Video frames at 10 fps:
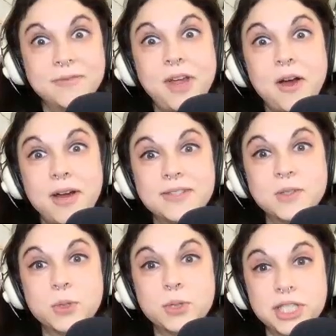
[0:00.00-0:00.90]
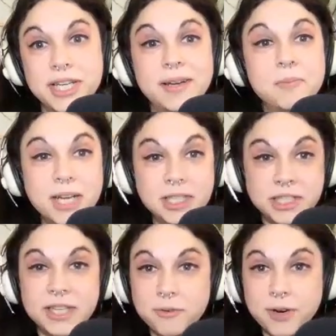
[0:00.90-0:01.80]
Very squishy, much
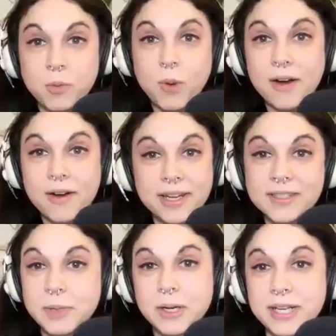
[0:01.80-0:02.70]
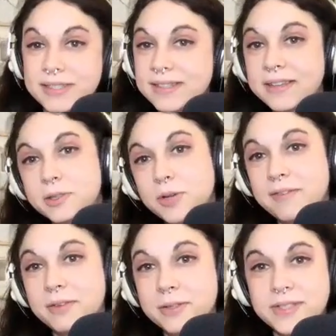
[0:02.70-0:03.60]
different wearing experience than the
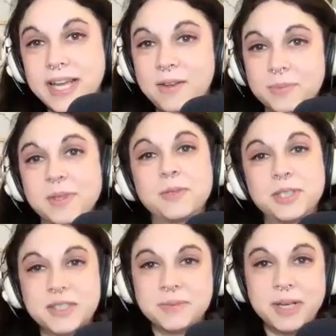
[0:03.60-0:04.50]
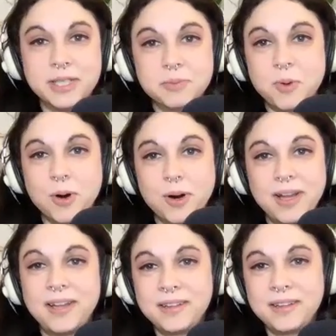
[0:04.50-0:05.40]
Traveler's Talisman, which is much more
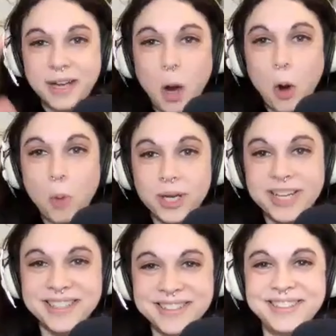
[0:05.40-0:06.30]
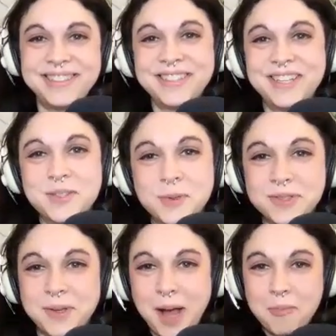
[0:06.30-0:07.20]
like open. This
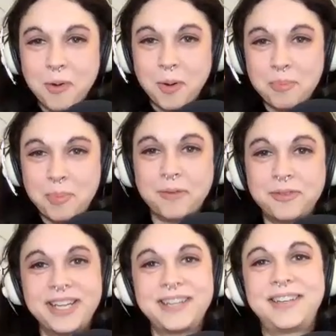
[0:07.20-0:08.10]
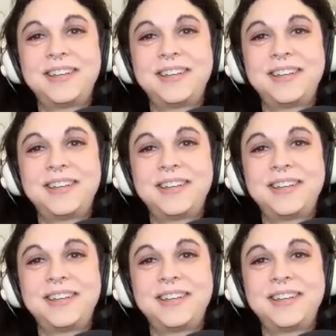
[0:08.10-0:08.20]
one's a lot more puffy.